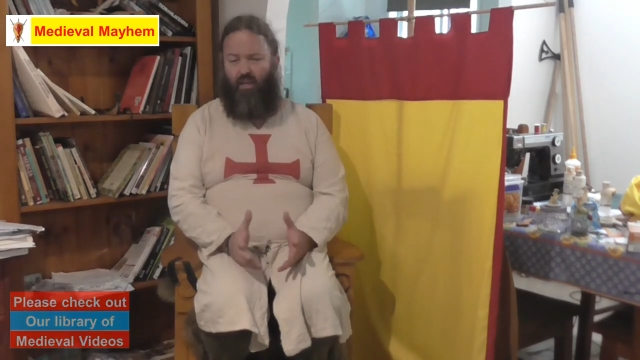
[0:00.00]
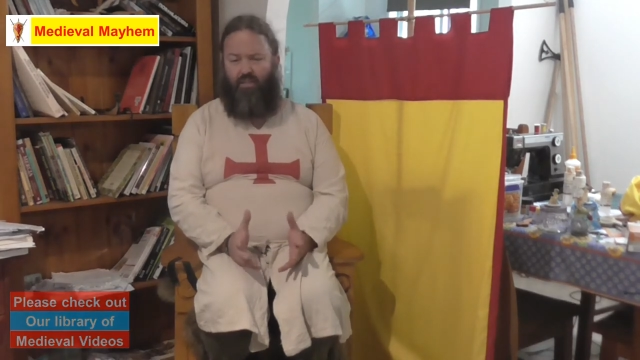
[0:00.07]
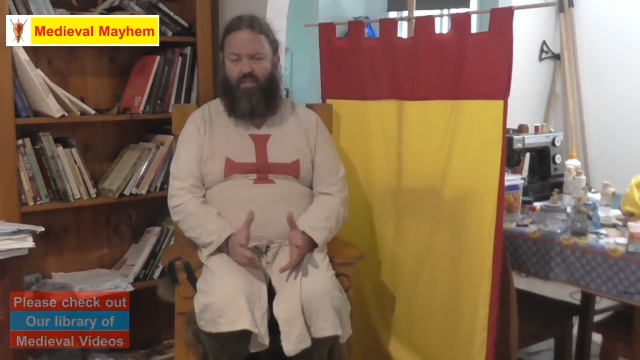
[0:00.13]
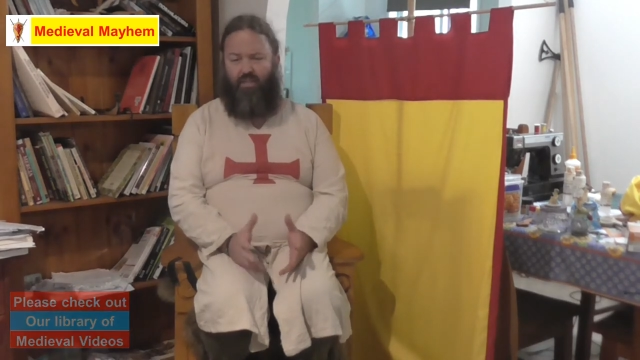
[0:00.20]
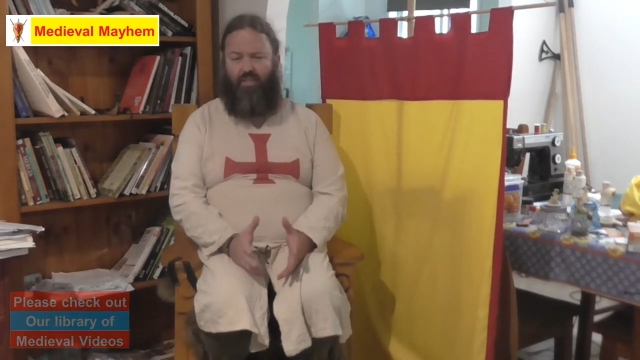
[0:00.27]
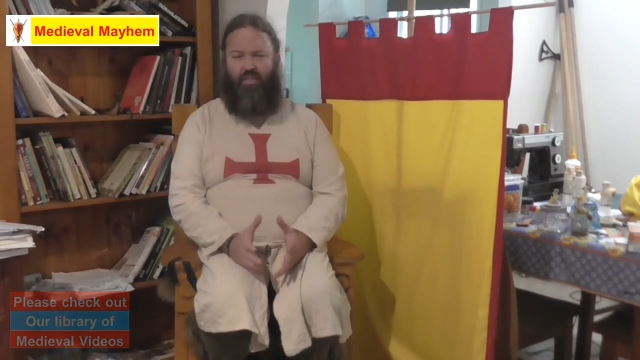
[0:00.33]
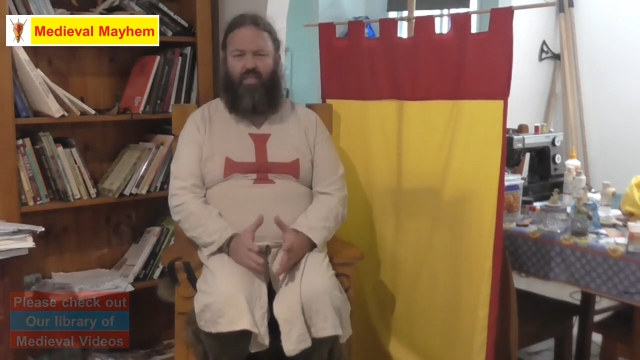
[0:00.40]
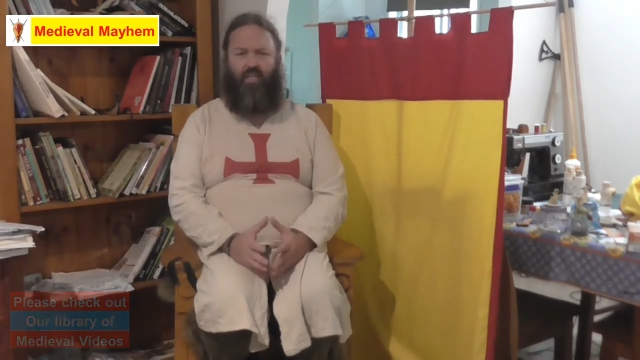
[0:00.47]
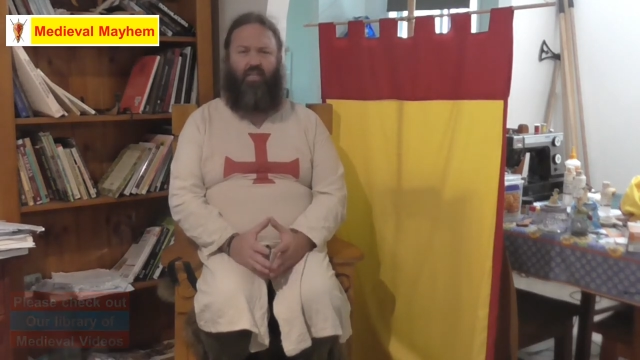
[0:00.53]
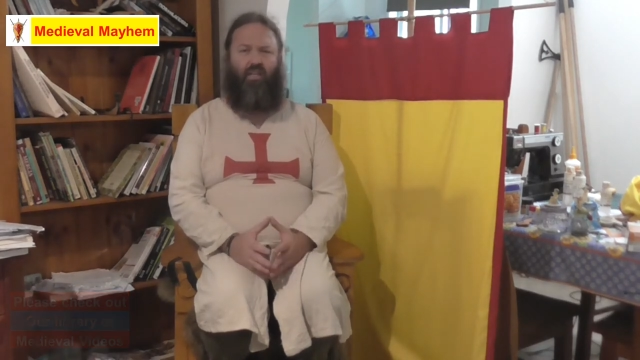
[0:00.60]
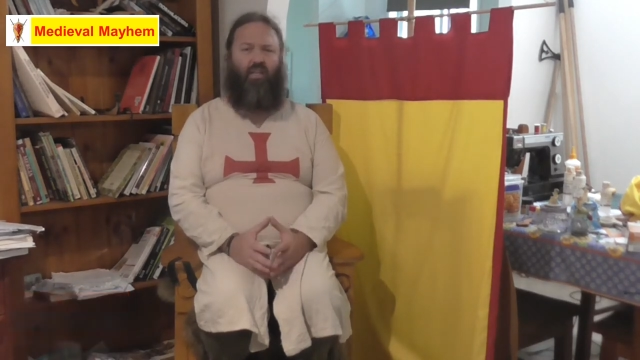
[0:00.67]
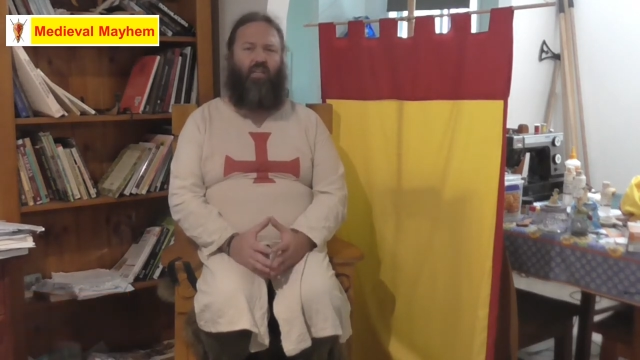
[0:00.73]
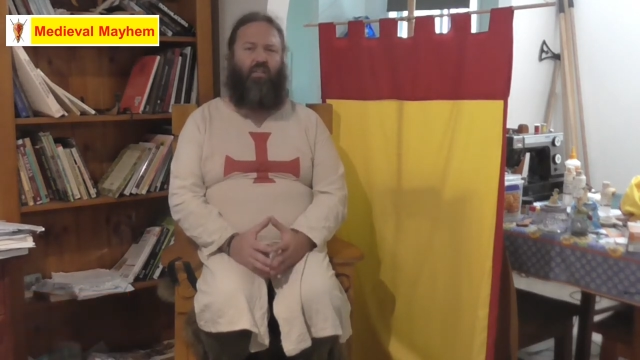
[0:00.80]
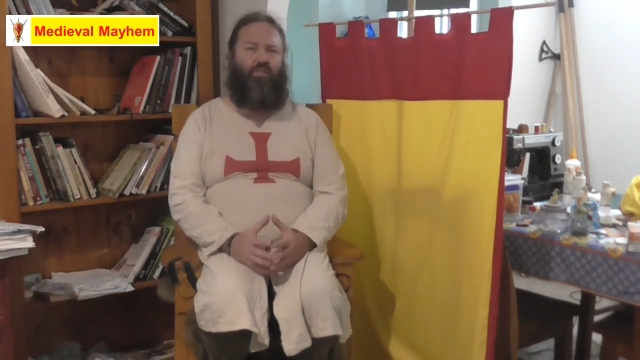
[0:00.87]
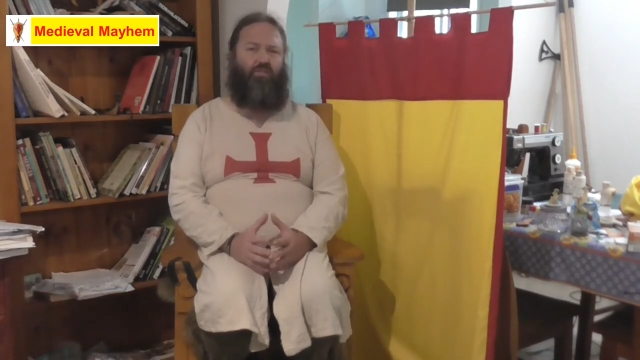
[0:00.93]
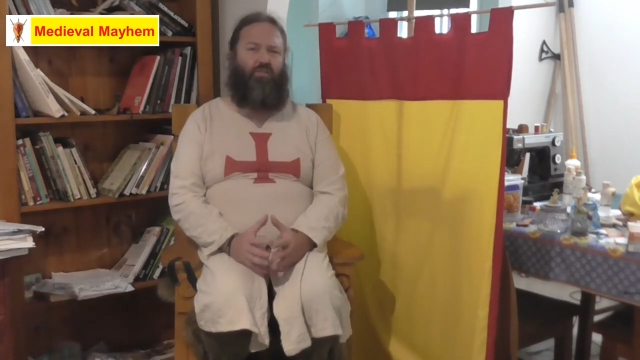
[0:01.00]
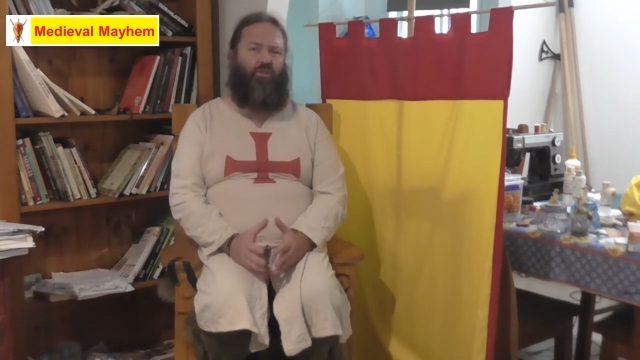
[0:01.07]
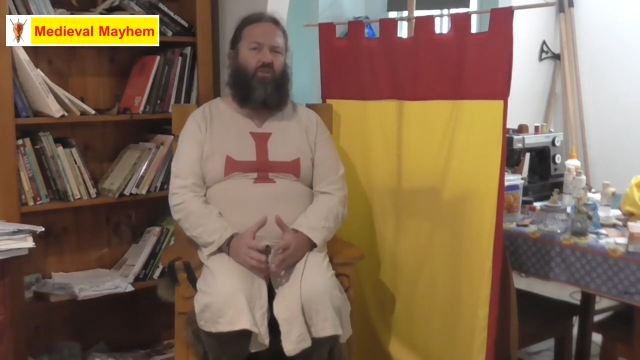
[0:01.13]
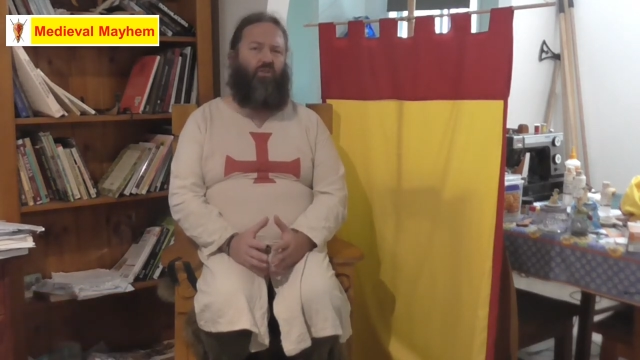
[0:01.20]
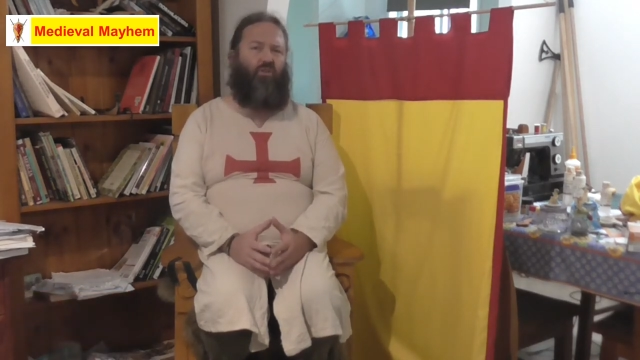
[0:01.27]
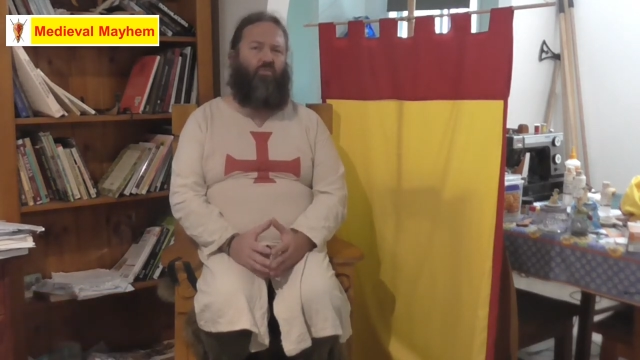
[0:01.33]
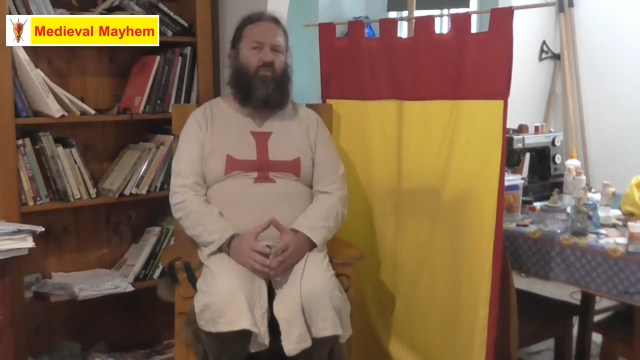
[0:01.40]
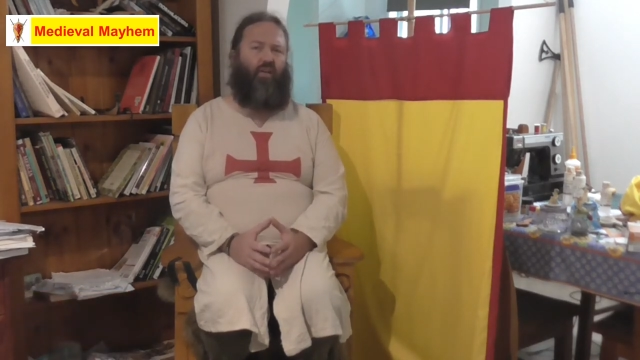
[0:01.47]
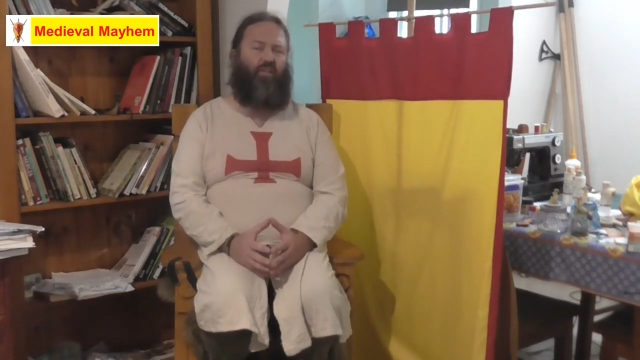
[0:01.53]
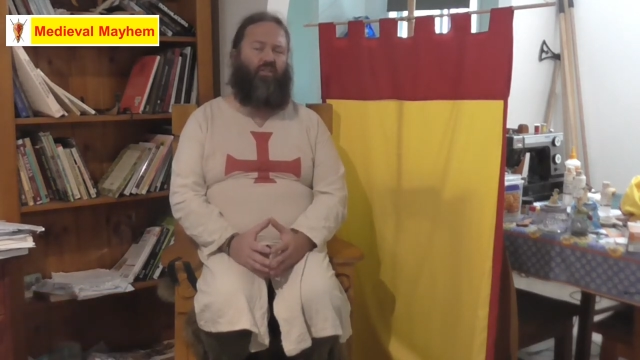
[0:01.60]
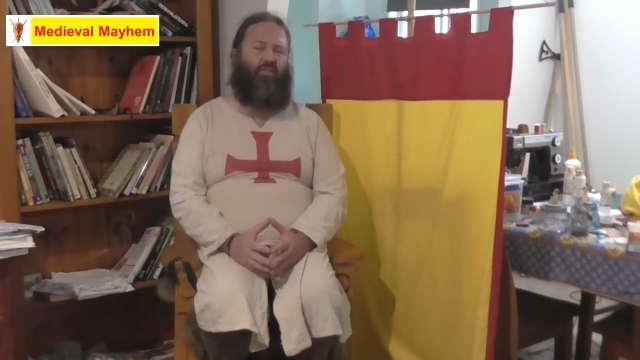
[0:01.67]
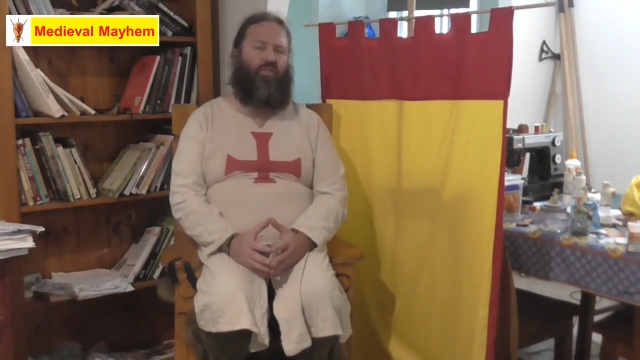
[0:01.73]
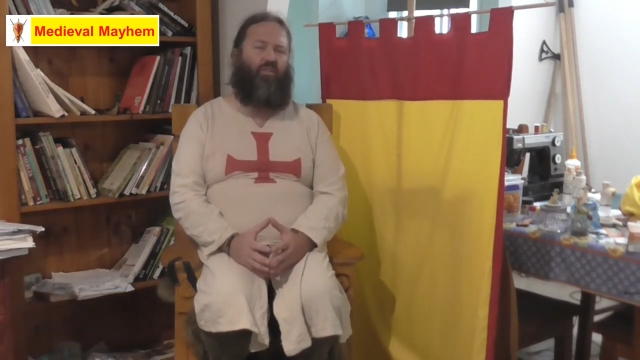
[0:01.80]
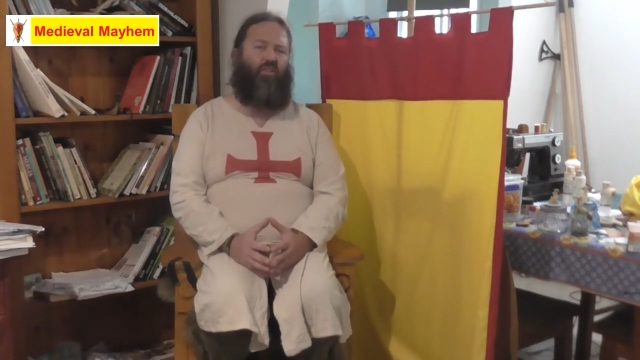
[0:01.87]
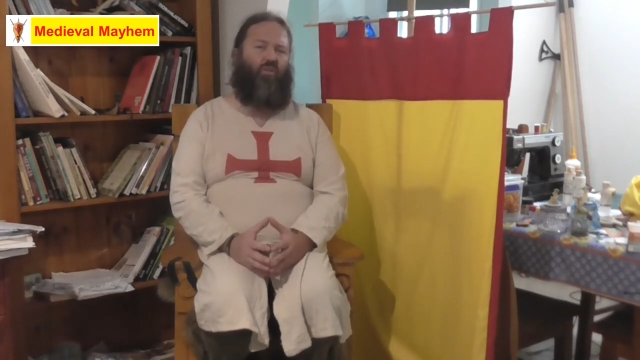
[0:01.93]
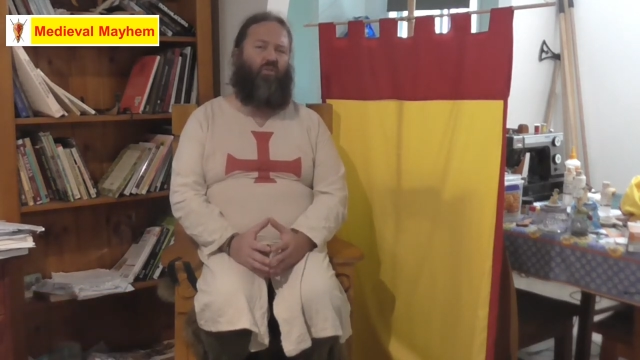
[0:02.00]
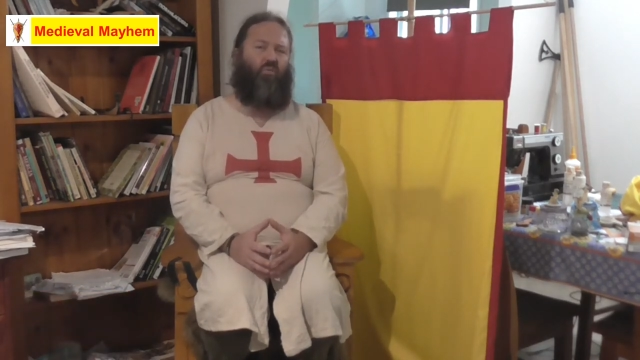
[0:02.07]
to see so much